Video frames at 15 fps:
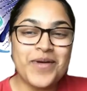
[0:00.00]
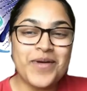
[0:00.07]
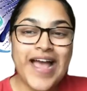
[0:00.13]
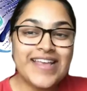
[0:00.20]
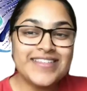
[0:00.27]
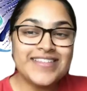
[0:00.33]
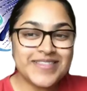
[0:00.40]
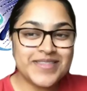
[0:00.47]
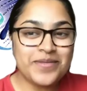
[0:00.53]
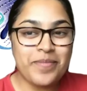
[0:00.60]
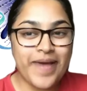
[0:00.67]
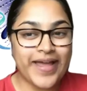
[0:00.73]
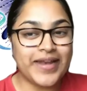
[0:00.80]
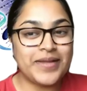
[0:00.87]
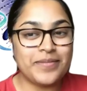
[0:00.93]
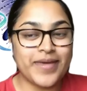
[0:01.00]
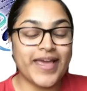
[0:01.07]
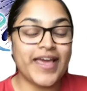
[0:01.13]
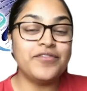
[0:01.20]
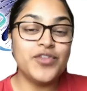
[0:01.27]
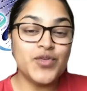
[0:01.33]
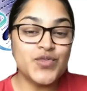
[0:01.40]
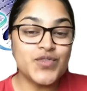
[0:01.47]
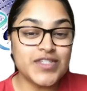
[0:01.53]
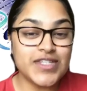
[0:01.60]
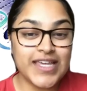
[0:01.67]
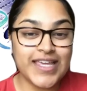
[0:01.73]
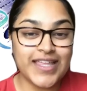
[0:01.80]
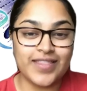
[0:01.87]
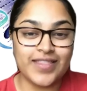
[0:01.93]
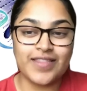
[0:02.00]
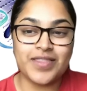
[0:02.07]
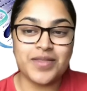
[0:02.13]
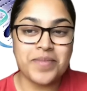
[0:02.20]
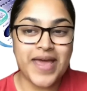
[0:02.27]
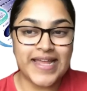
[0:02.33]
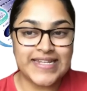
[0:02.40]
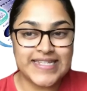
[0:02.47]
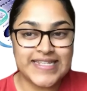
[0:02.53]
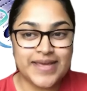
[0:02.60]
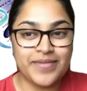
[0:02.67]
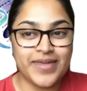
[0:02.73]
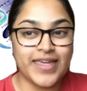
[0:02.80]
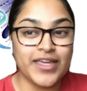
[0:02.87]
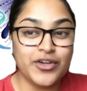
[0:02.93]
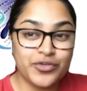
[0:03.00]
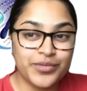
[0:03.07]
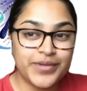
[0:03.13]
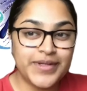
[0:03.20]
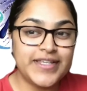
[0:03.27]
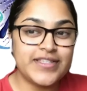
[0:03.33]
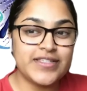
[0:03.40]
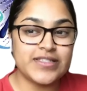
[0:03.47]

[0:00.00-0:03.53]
has the pandemic, have you seen that the pandemic increased,